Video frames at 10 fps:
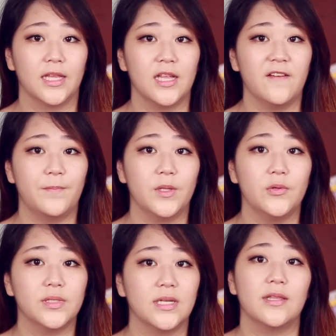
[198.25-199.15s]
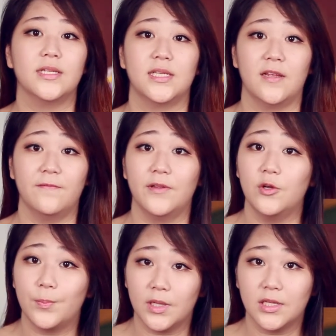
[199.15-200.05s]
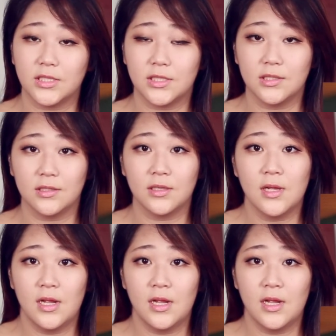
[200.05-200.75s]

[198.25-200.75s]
and I've been using this envelope clutch to